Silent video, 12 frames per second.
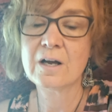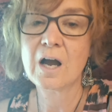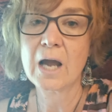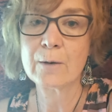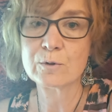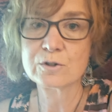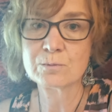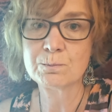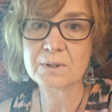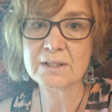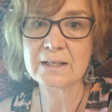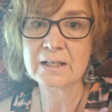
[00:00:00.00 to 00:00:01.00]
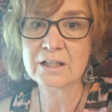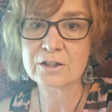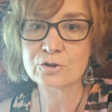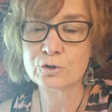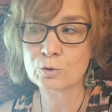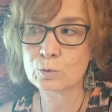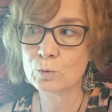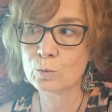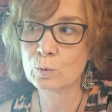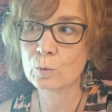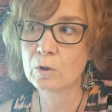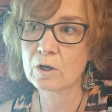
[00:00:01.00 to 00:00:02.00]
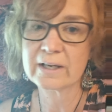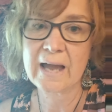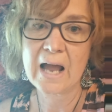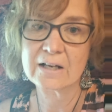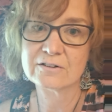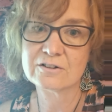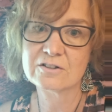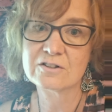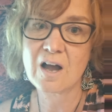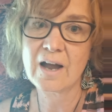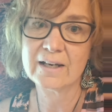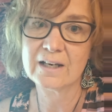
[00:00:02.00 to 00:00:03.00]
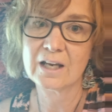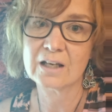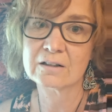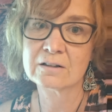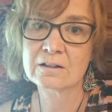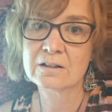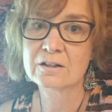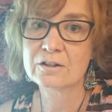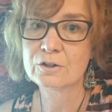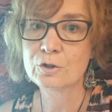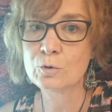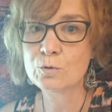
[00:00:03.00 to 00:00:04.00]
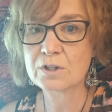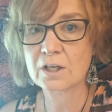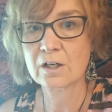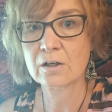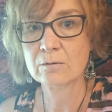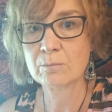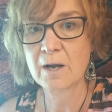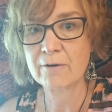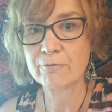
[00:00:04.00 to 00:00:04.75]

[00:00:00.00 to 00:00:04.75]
I was beginning to look at designing using my